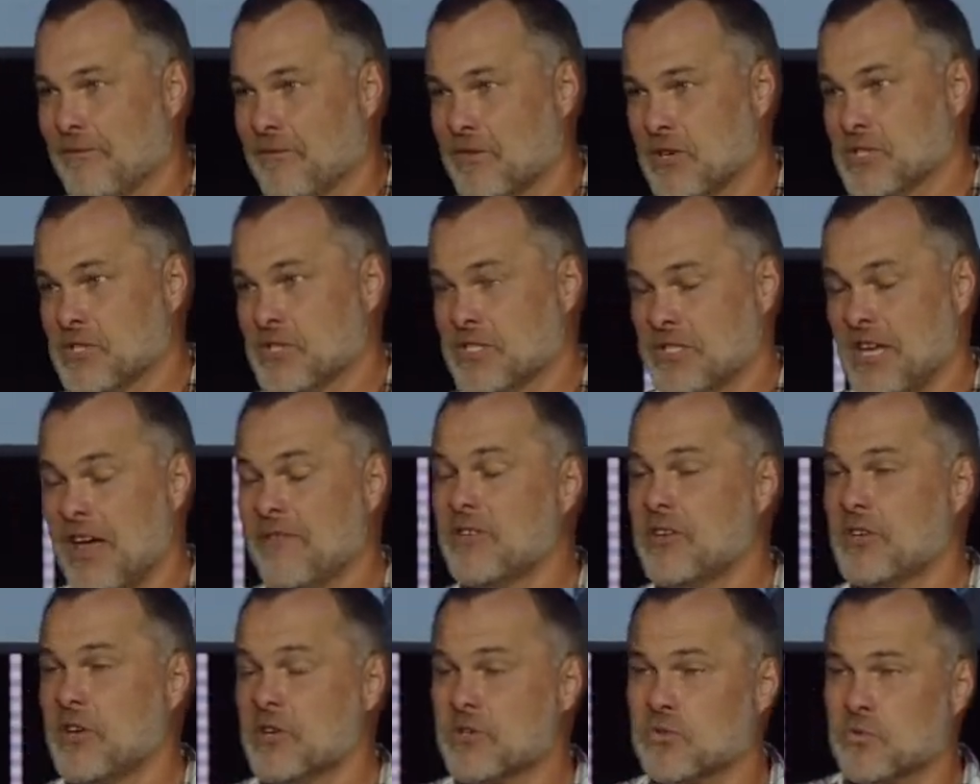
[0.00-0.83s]
for
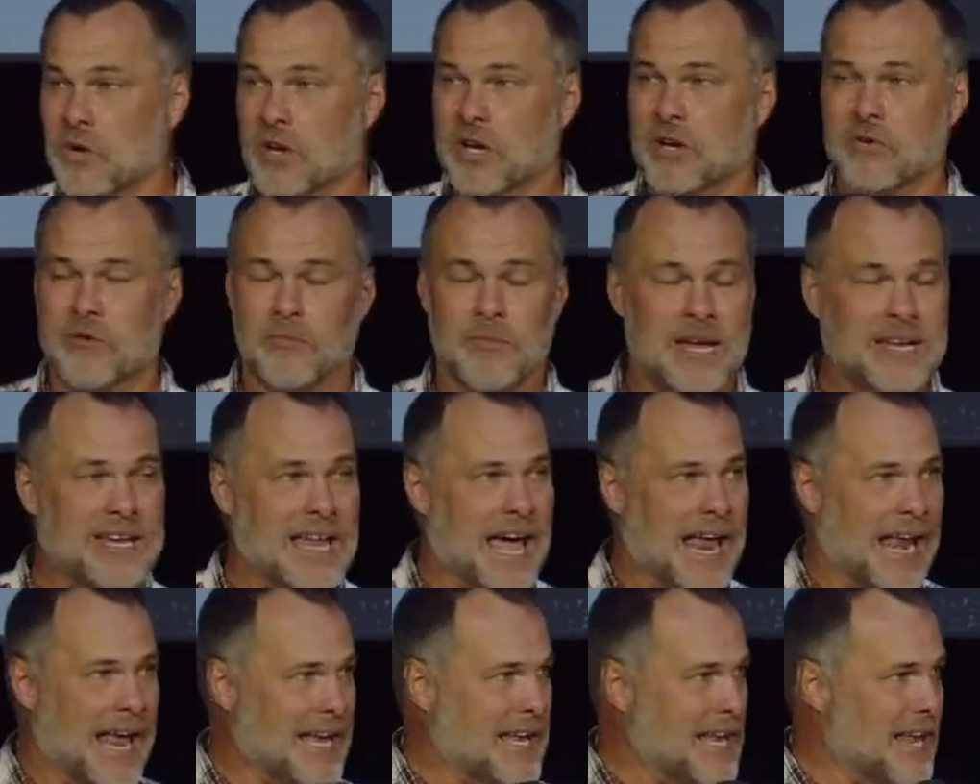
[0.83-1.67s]
7 years working with my
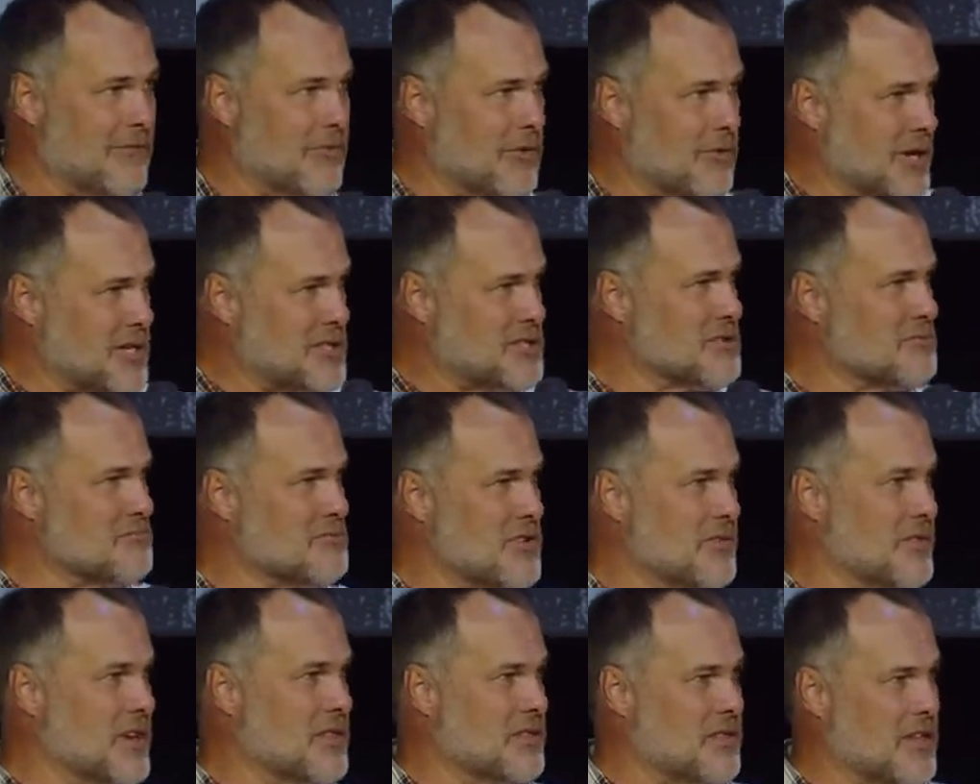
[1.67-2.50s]
dad, I never went to a
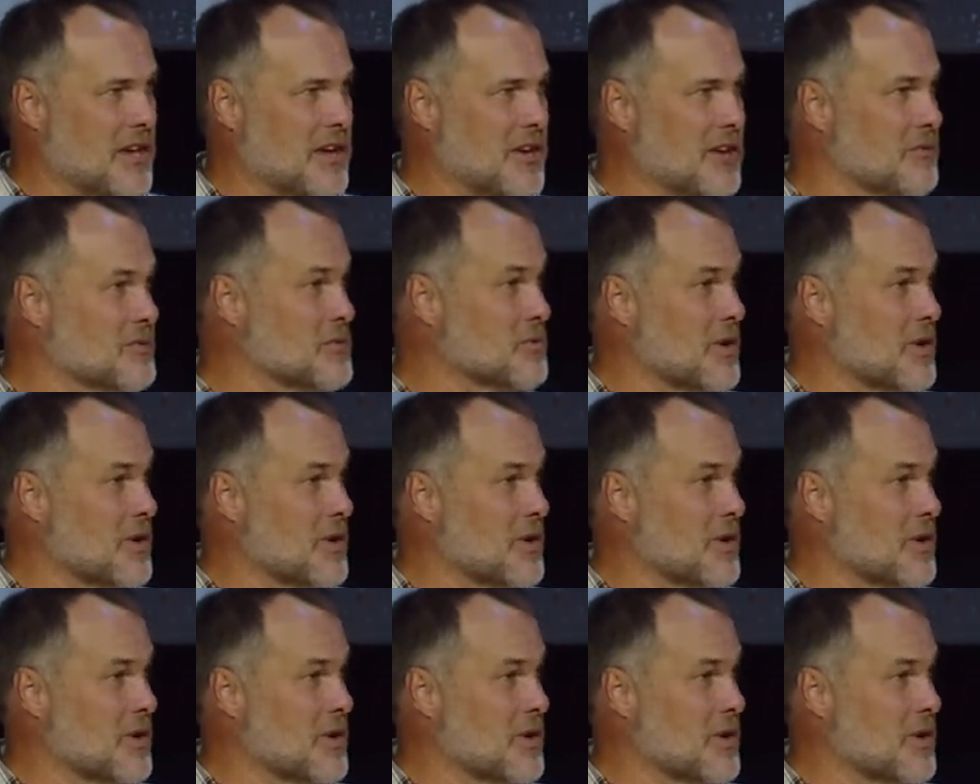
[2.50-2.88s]
movie theater.